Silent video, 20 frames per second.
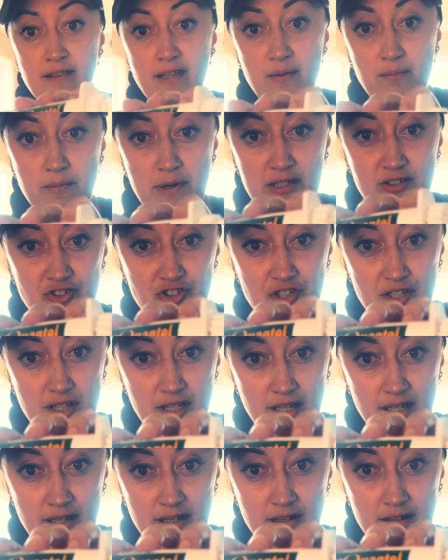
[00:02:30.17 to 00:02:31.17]
that much
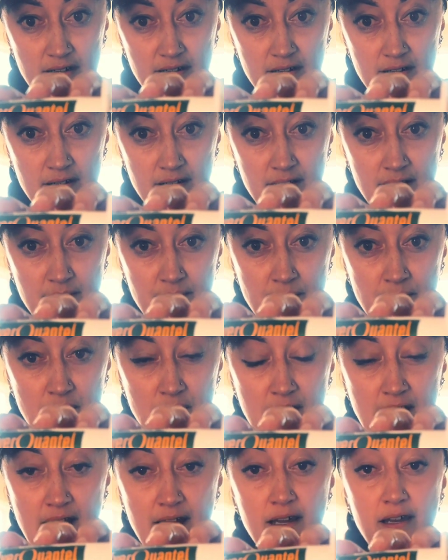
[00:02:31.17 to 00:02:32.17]
there,
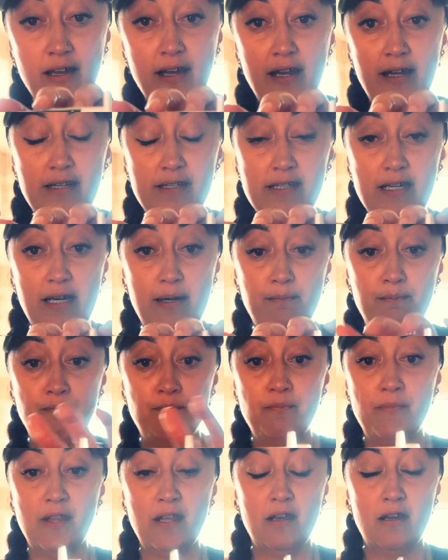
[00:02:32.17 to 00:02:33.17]
okay? And
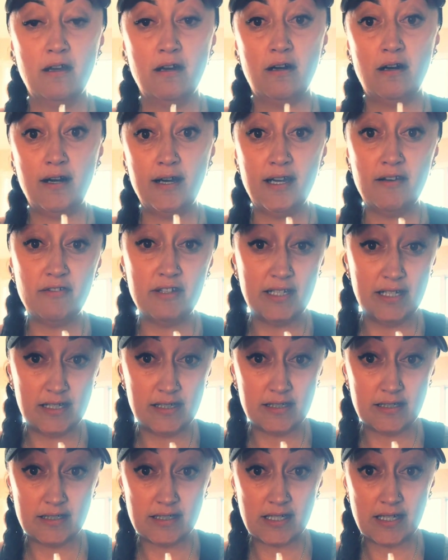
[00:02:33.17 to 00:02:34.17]
I haven't
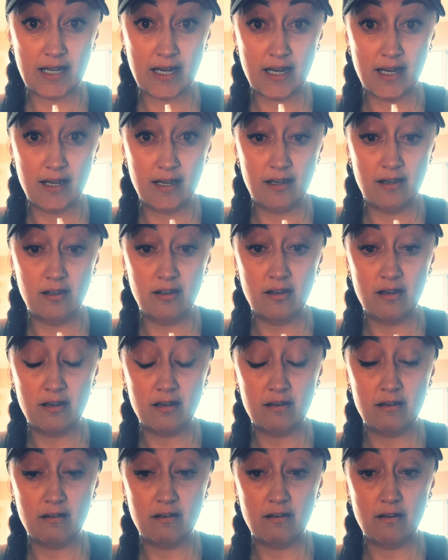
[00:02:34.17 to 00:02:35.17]
eaten today.
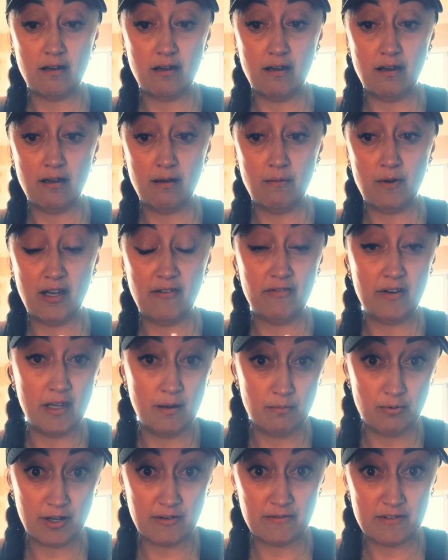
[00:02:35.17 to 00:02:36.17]
I haven't
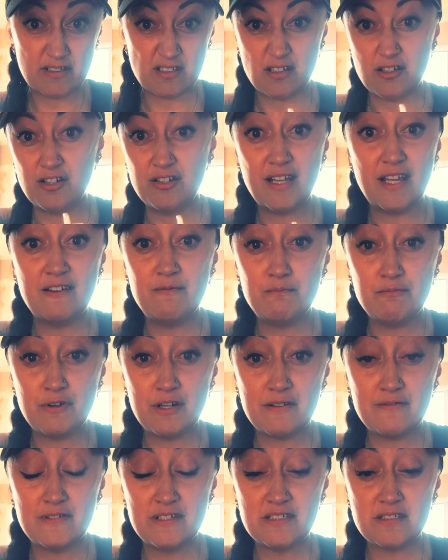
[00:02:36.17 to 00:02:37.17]
had breakfast. I don't have
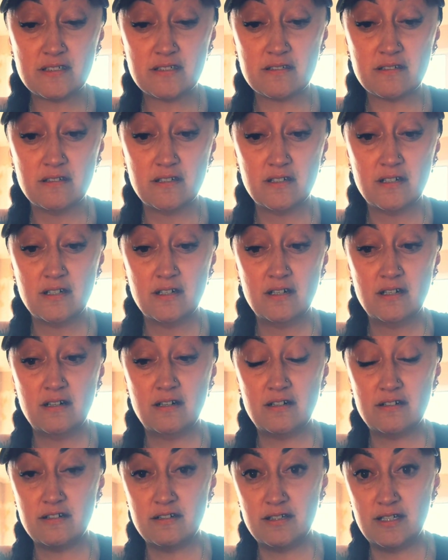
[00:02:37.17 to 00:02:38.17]
breakfast.
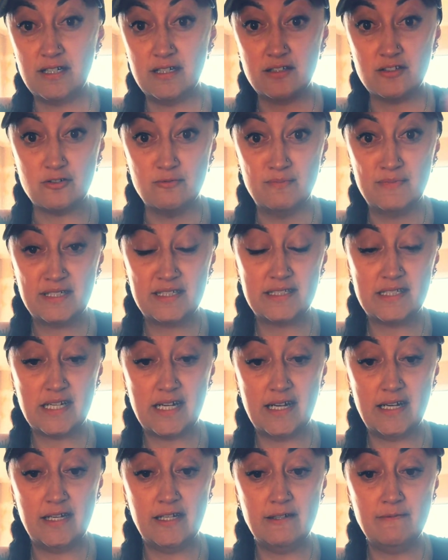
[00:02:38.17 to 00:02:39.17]
I don't eat till
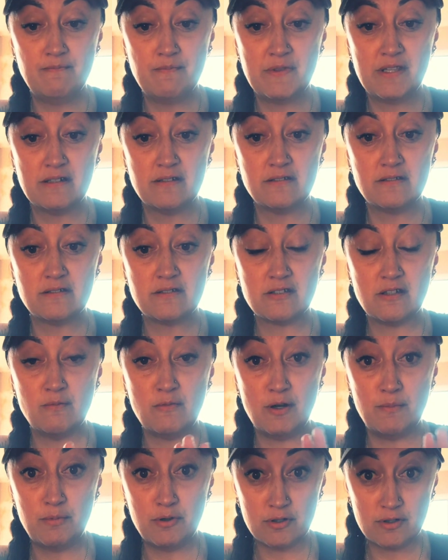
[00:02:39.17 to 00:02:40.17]
midday. So
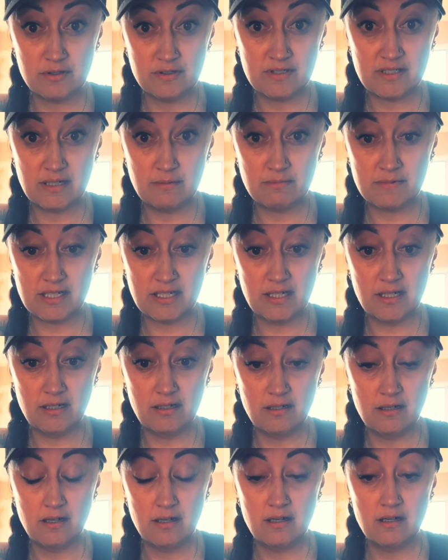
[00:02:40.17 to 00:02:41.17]
my puku's
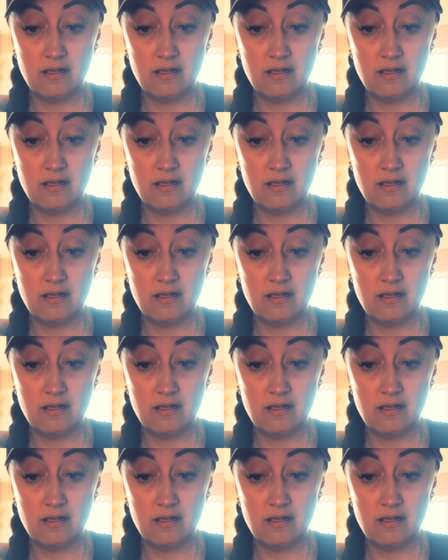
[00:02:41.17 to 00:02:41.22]
empty.